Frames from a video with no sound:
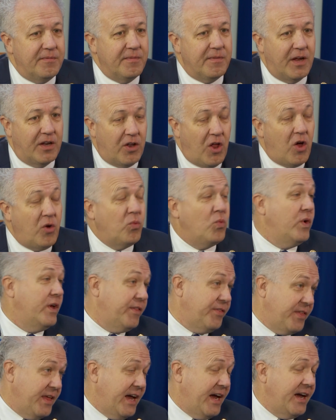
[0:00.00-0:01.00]
along
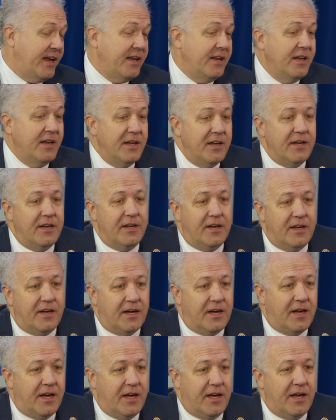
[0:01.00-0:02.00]
with that,
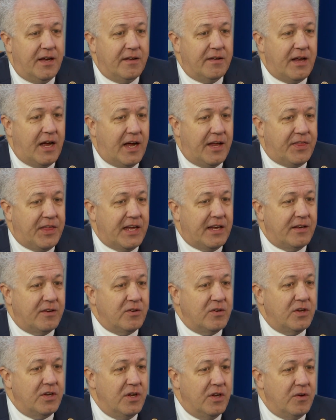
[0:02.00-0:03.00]
I think
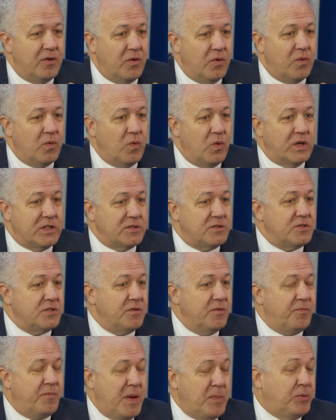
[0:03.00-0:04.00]
what
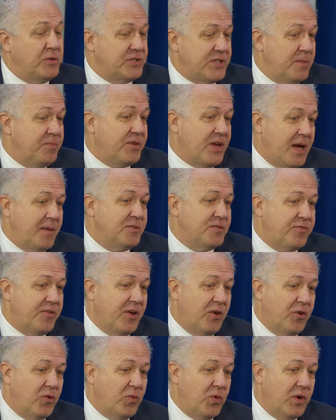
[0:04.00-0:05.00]
people sometimes
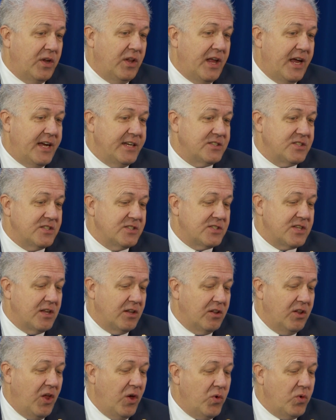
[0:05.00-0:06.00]
fail to realize is
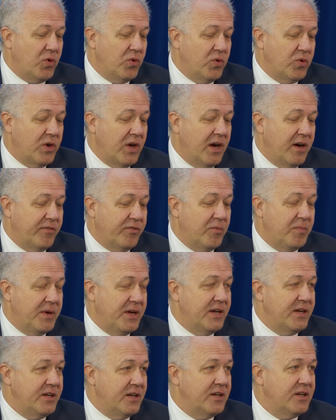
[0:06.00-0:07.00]
that local
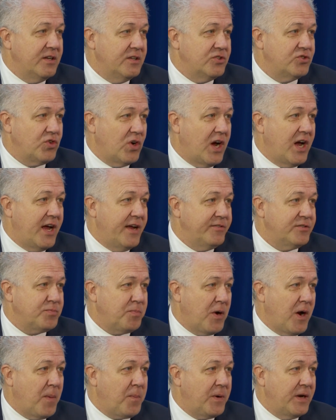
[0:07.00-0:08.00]
government drives
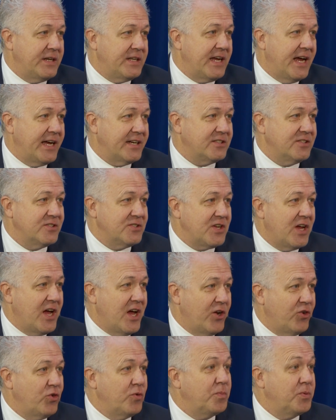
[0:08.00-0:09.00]
property taxes
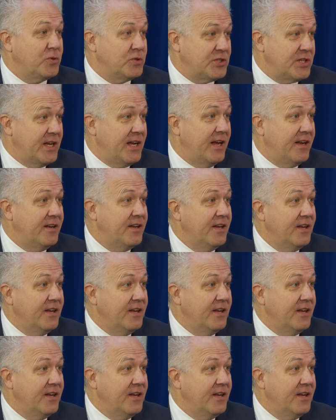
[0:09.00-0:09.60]
100%.